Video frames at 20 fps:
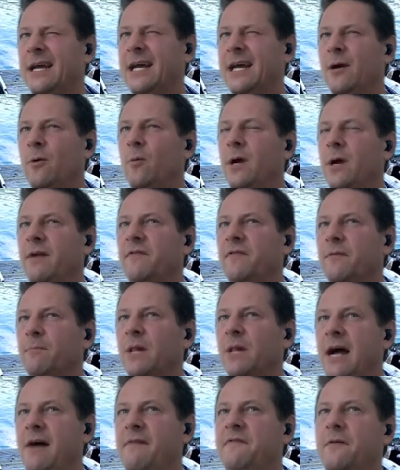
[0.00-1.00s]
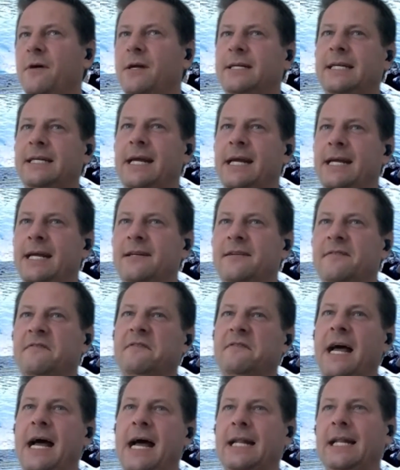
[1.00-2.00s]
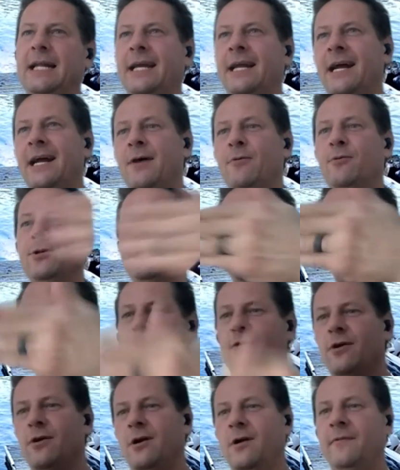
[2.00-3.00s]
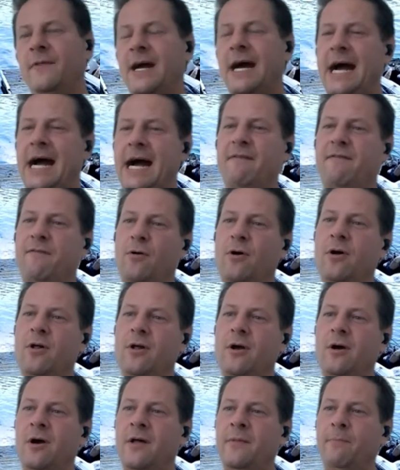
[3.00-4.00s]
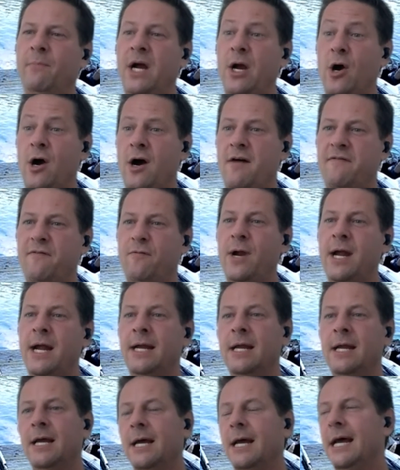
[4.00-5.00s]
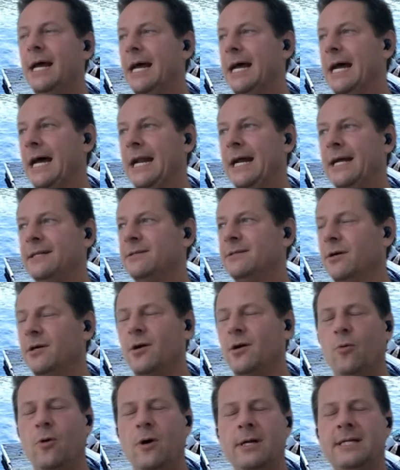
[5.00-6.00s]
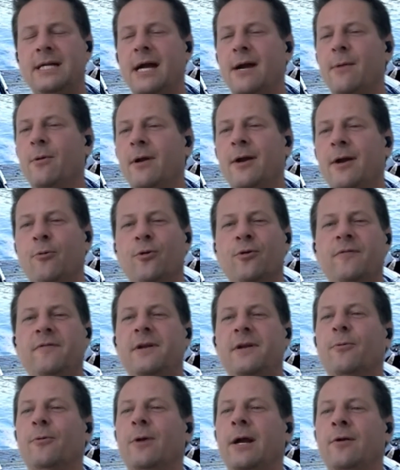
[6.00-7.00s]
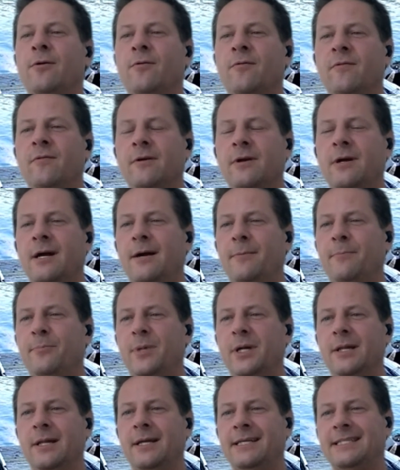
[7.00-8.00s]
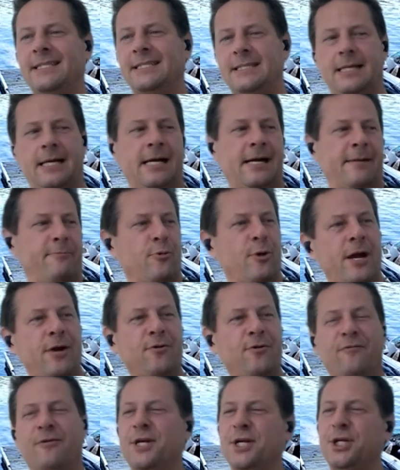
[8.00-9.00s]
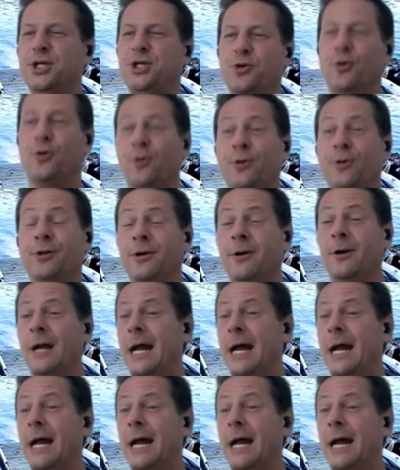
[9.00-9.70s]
It went from LaFontaine to Flatley, and I was over on the half wall on my off wing, and I took a one timer and I roofed it right over Billy's, right over his shoulder.